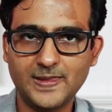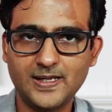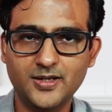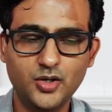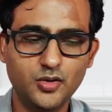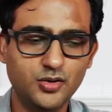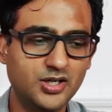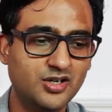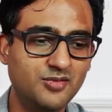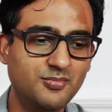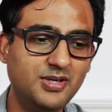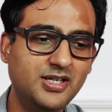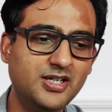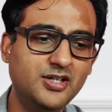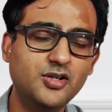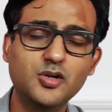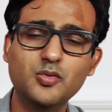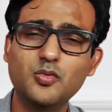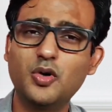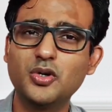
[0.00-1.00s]
Now, government
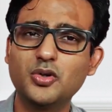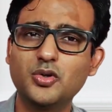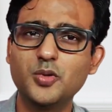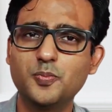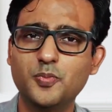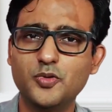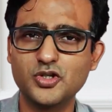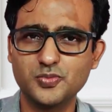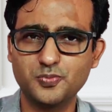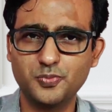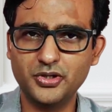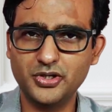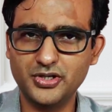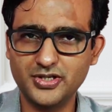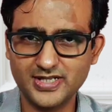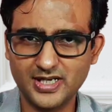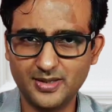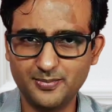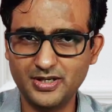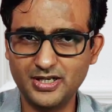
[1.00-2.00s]
did not want to postpone an
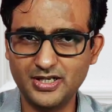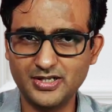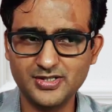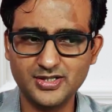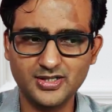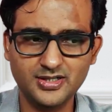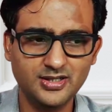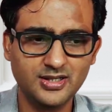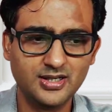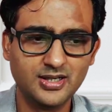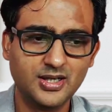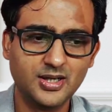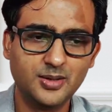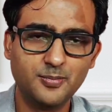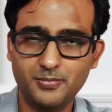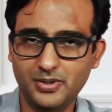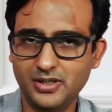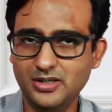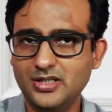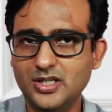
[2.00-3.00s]
examination,
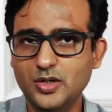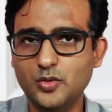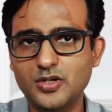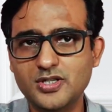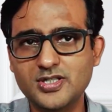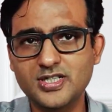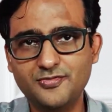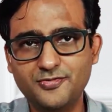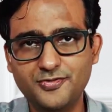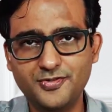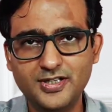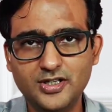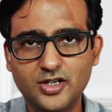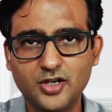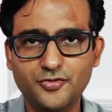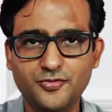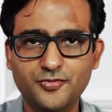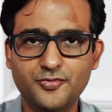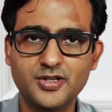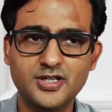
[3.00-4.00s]
but there was that fear
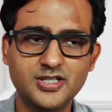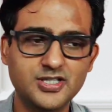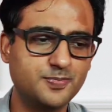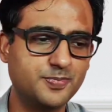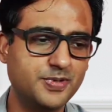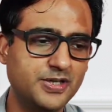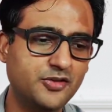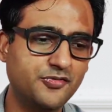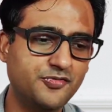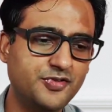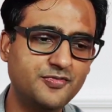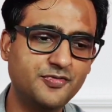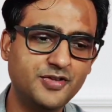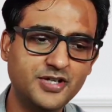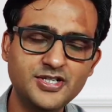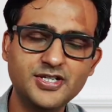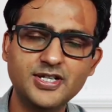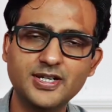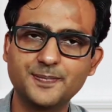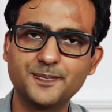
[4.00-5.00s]
of uh, spread of
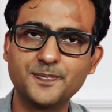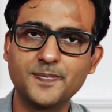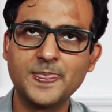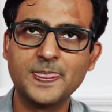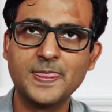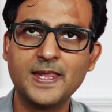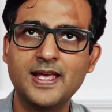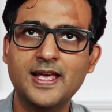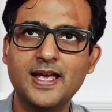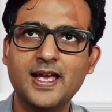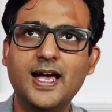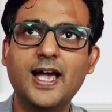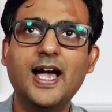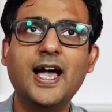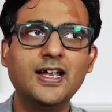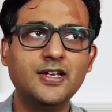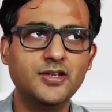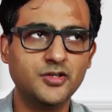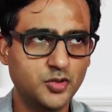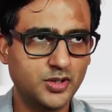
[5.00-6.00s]
infection.
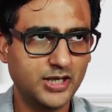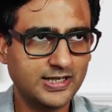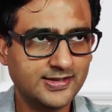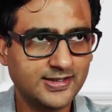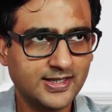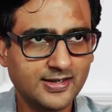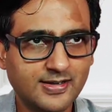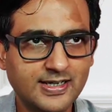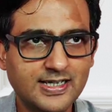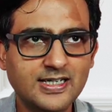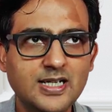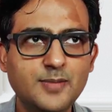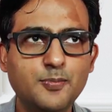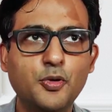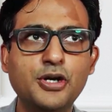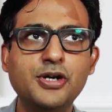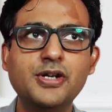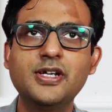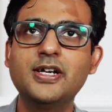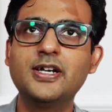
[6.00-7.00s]
And you guys are rightly
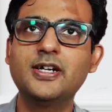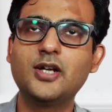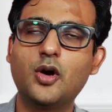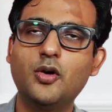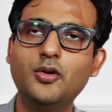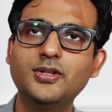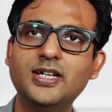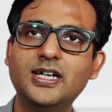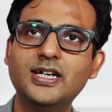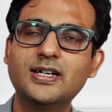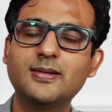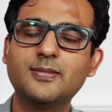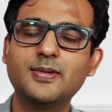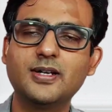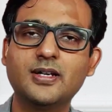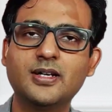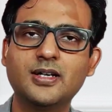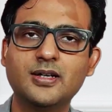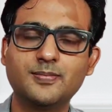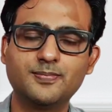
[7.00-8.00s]
pointing it out that
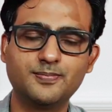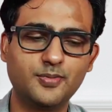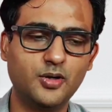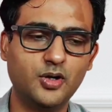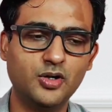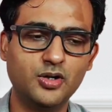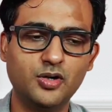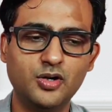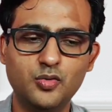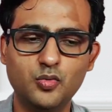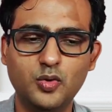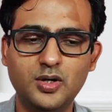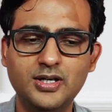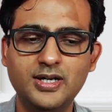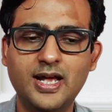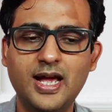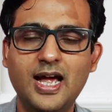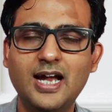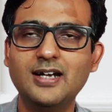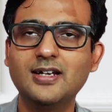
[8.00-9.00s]
uh, on, on one
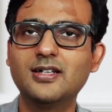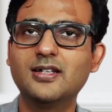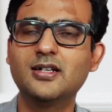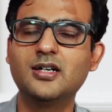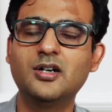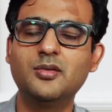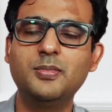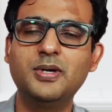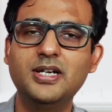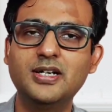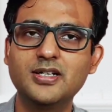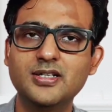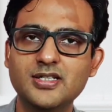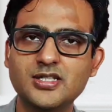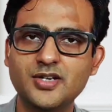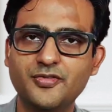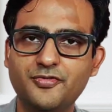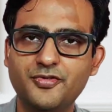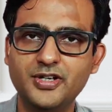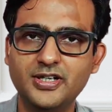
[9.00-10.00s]
hand, the government
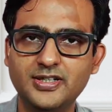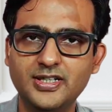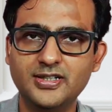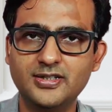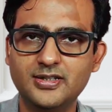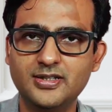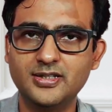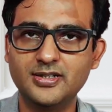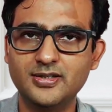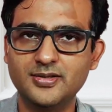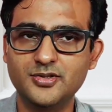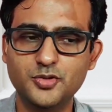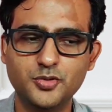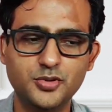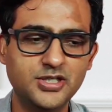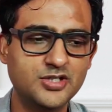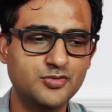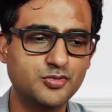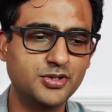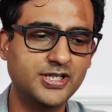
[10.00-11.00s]
is afraid that the
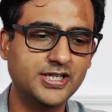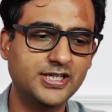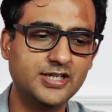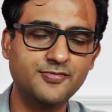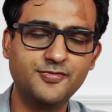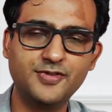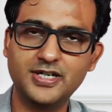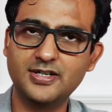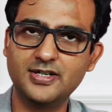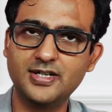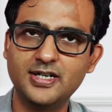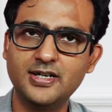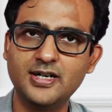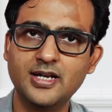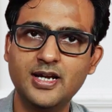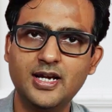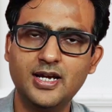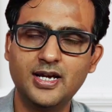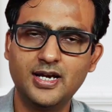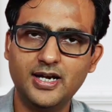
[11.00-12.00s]
students would get
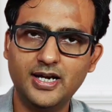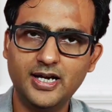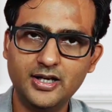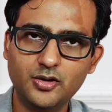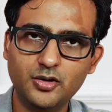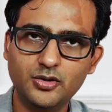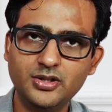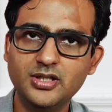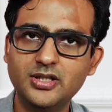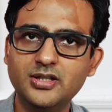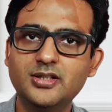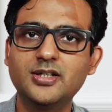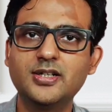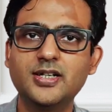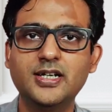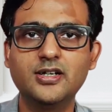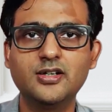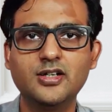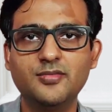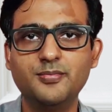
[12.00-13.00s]
infected, and on the other
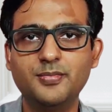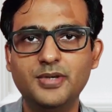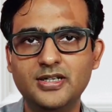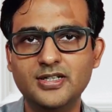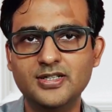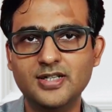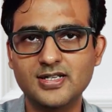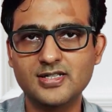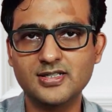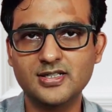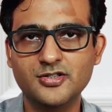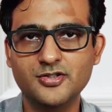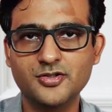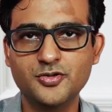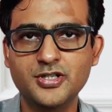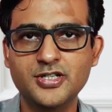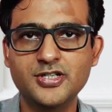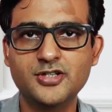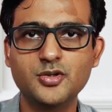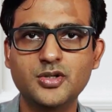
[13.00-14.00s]
hand, government is asking
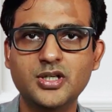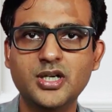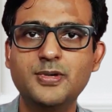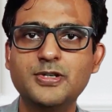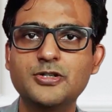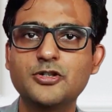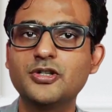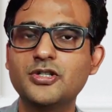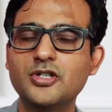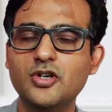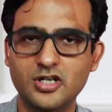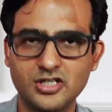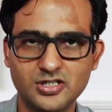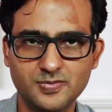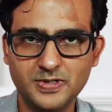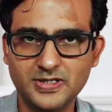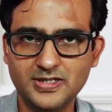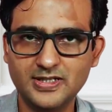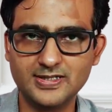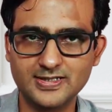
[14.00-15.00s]
students to come and join the
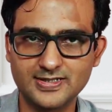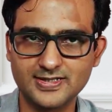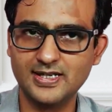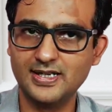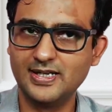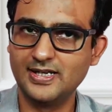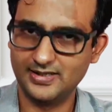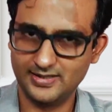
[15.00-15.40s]
hospitals.